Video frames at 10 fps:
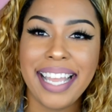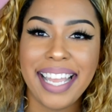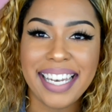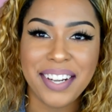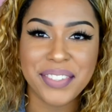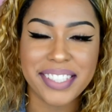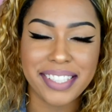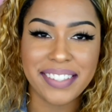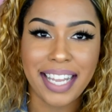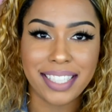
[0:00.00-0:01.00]
And I will see
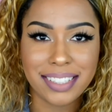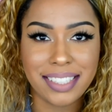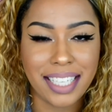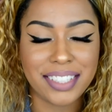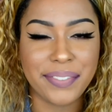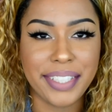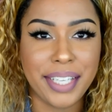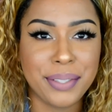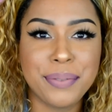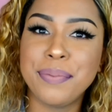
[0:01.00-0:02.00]
you guys in the next
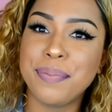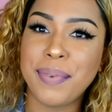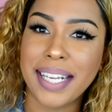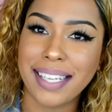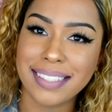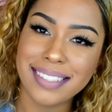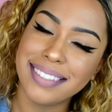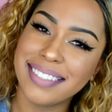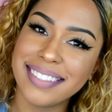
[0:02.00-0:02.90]
video. Bye guys.